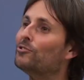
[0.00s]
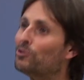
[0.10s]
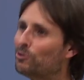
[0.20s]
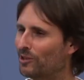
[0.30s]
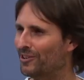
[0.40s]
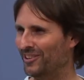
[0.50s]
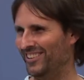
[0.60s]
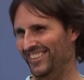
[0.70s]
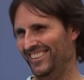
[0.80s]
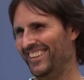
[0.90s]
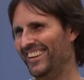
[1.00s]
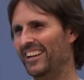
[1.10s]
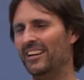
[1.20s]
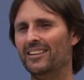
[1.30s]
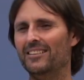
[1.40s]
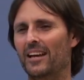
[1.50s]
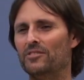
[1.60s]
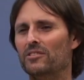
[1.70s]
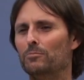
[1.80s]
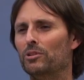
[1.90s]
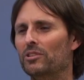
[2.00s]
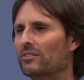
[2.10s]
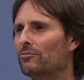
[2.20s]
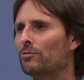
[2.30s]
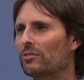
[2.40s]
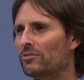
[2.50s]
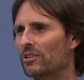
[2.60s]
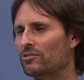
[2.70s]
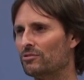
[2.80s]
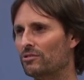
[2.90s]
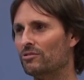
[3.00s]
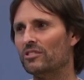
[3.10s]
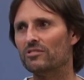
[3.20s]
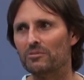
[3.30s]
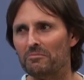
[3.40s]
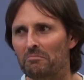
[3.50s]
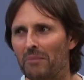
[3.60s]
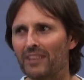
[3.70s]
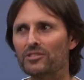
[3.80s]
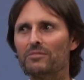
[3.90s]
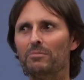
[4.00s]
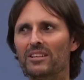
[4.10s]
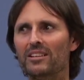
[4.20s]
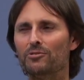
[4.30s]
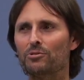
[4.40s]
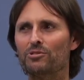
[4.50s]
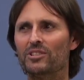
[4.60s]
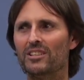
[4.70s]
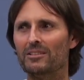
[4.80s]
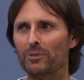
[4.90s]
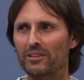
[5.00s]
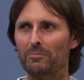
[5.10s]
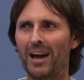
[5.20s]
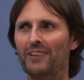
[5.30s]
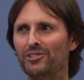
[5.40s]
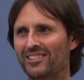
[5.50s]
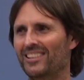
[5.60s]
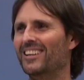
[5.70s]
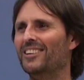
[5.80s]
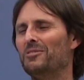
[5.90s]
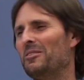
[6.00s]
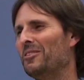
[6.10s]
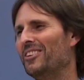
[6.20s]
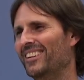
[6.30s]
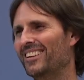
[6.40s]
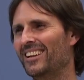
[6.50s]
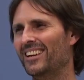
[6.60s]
to learn it. Yeah. That's the beauty of all of God's truths, is you must be interested in it with a passion to learn it.